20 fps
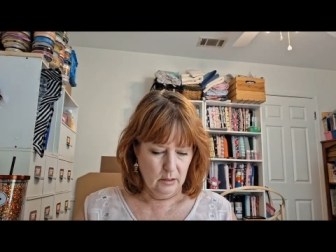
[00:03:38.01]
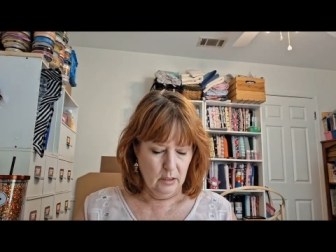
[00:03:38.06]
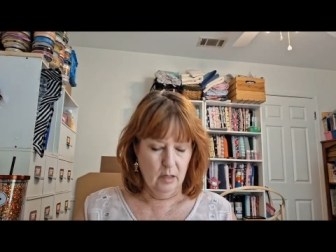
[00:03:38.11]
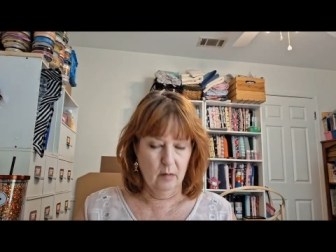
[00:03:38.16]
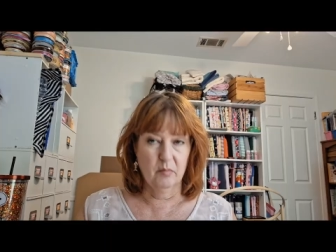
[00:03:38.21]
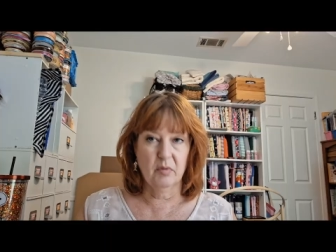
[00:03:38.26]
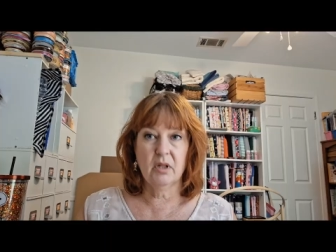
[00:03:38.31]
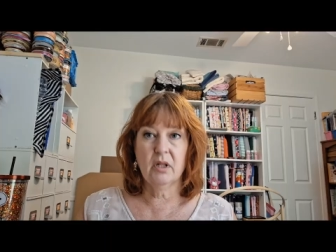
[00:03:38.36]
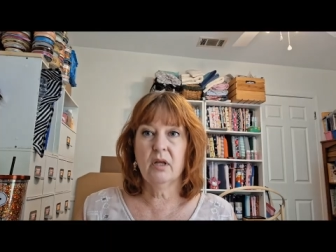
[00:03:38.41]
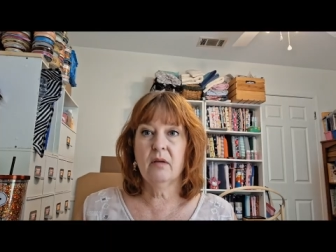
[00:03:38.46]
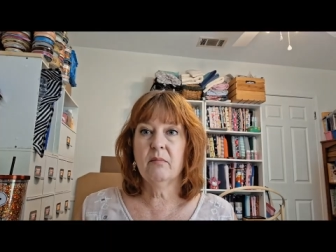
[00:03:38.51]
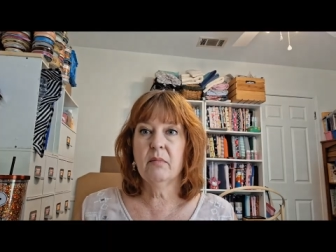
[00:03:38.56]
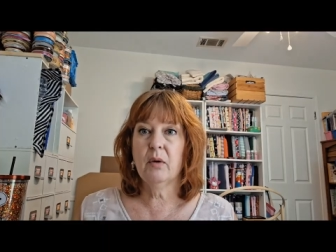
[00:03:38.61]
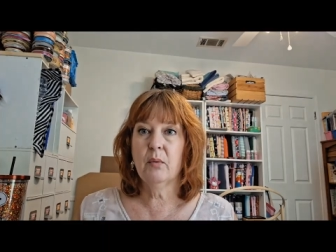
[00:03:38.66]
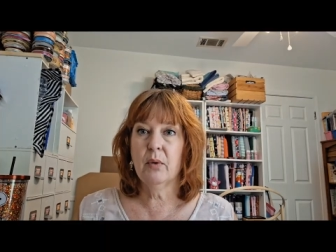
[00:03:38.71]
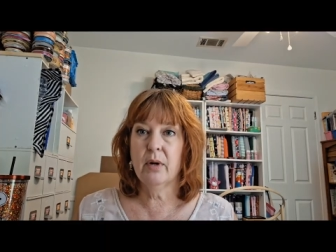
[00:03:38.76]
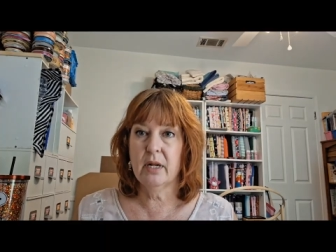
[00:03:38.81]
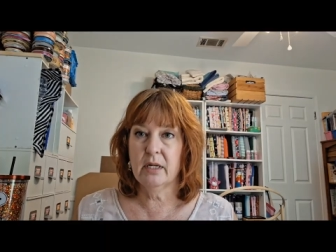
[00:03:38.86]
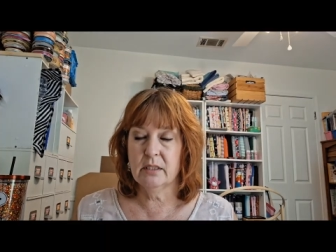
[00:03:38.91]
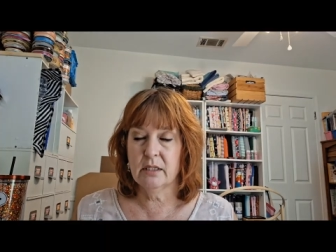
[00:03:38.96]
And believe me
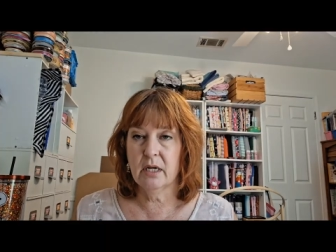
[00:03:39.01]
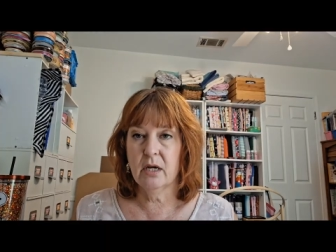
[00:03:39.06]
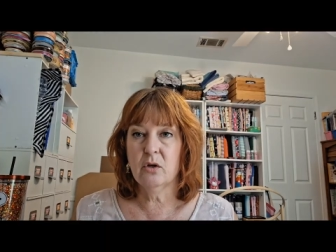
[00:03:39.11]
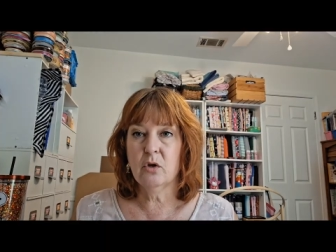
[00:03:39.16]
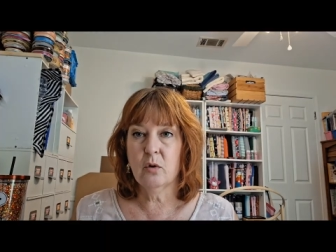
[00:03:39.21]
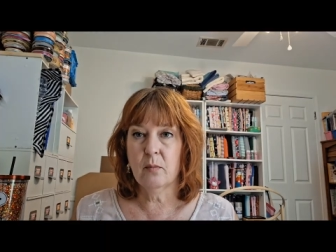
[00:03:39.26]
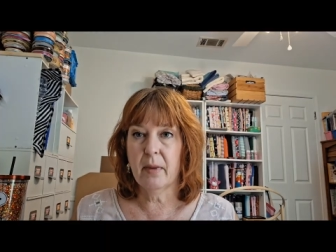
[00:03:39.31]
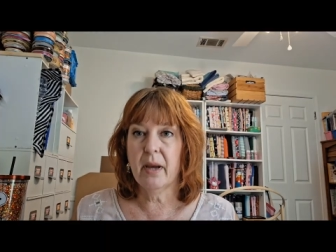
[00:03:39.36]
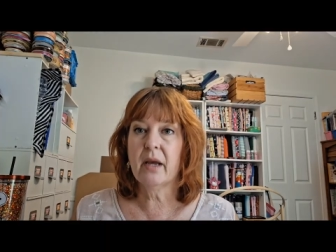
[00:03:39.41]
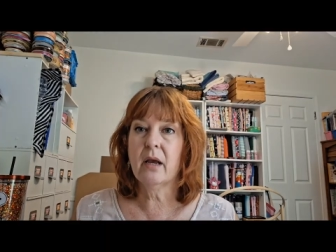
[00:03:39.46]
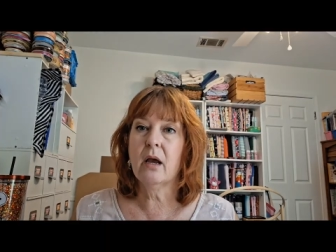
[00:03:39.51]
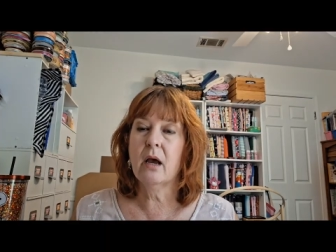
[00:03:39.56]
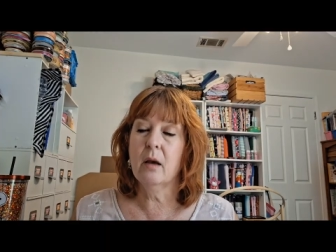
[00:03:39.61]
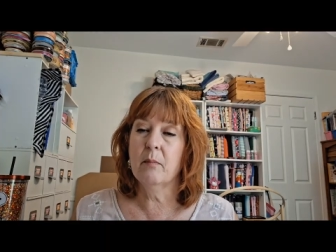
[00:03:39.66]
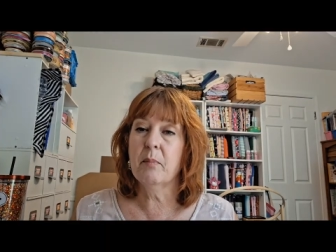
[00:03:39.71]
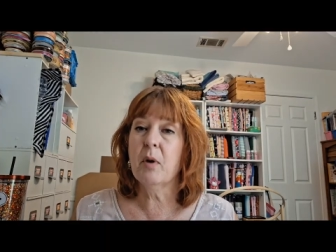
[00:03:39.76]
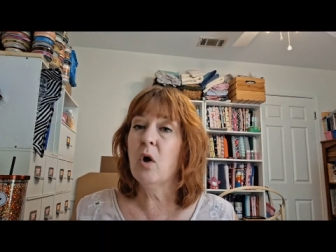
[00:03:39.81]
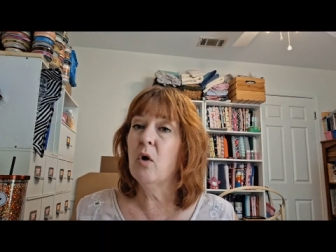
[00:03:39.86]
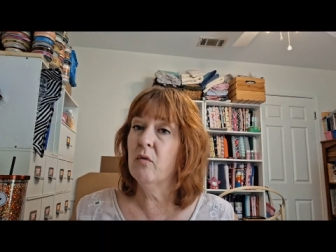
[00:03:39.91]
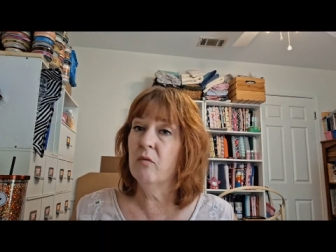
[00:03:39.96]
when I tell you, my
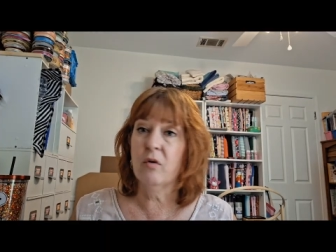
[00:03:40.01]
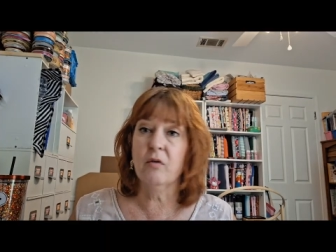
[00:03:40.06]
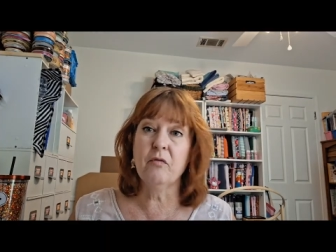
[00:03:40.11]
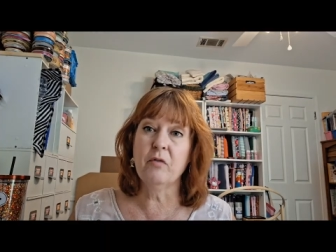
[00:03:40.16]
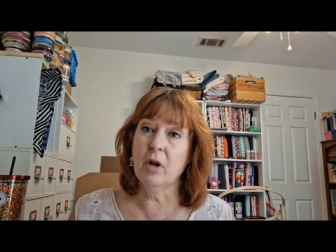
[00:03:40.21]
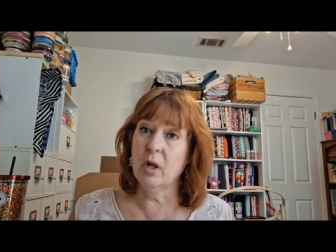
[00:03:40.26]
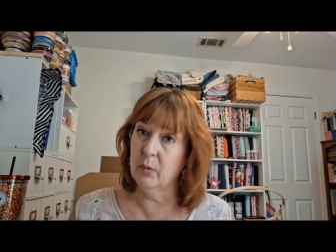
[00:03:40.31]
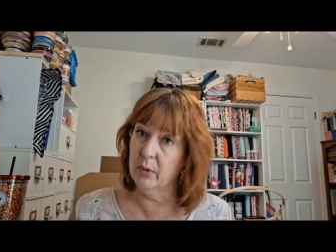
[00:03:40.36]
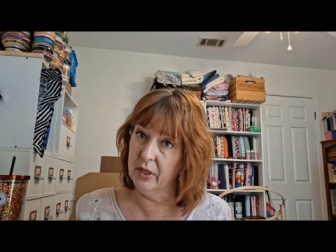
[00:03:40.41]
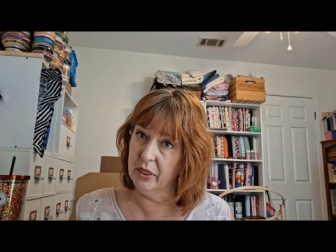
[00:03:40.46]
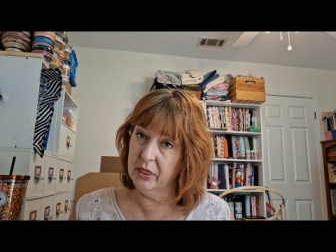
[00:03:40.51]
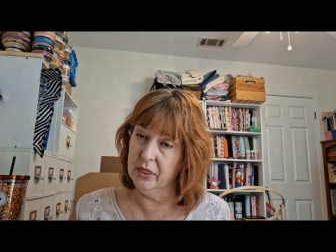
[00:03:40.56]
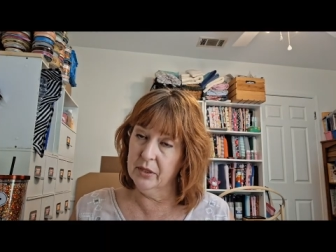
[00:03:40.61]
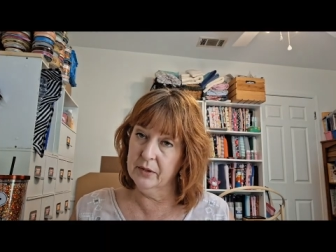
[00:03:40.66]
cup overfloweth.